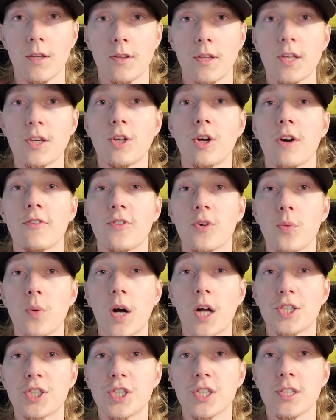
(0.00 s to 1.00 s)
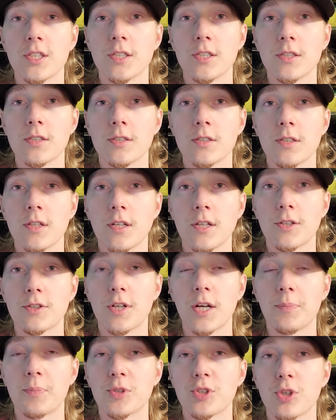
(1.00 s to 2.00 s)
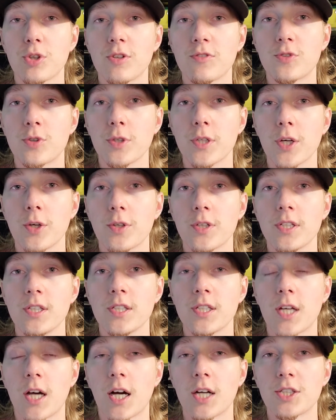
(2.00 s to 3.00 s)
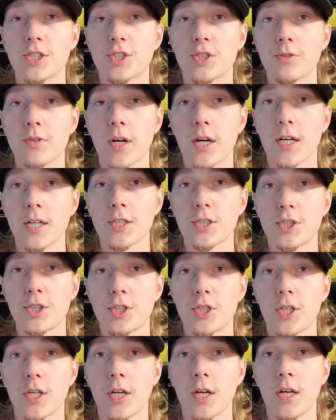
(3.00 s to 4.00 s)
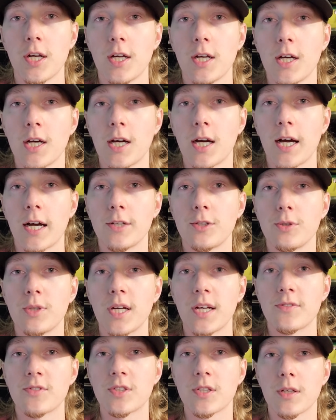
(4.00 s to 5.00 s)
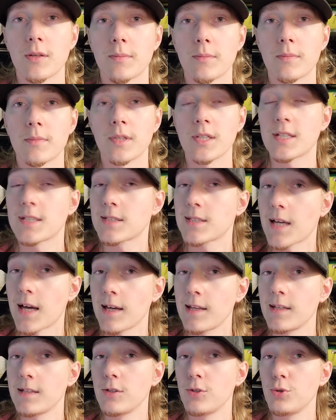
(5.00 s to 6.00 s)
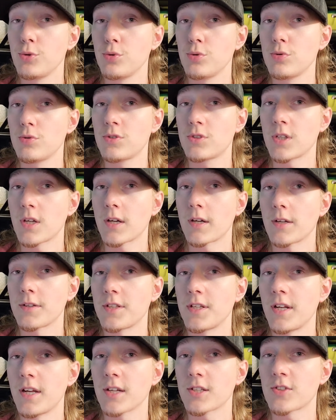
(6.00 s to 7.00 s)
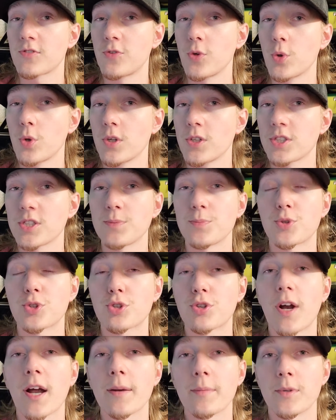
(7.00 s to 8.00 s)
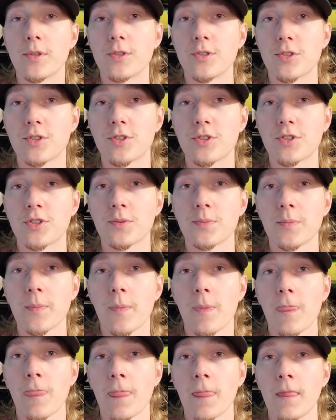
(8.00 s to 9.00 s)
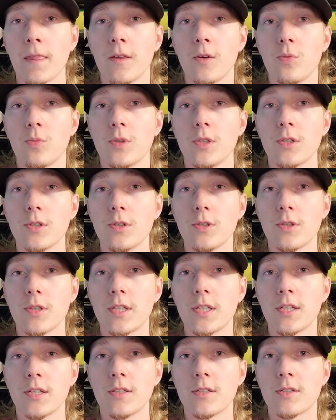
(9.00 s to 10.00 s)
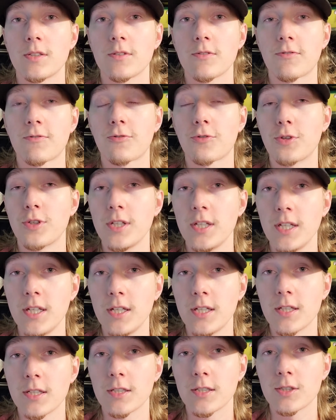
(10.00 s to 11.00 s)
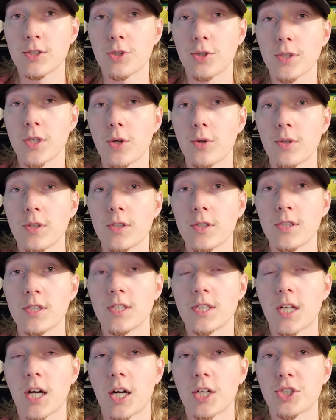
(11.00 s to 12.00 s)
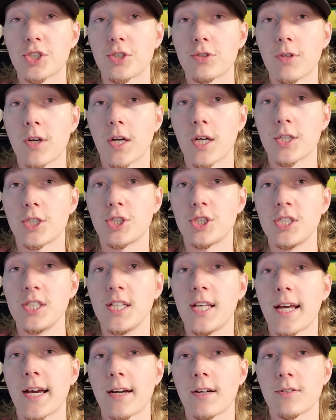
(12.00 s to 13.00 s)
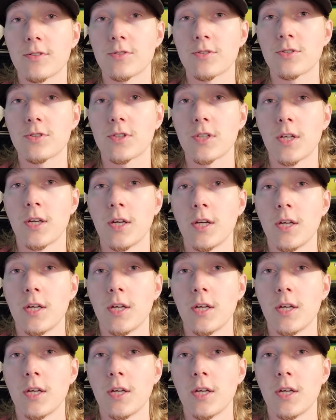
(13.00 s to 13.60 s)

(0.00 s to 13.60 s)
Thank you all for watching another episode of Toyota and Dodge Garage. I do have some exciting news. The next 4 subscribers will get free Toyota and Dodge Garage decals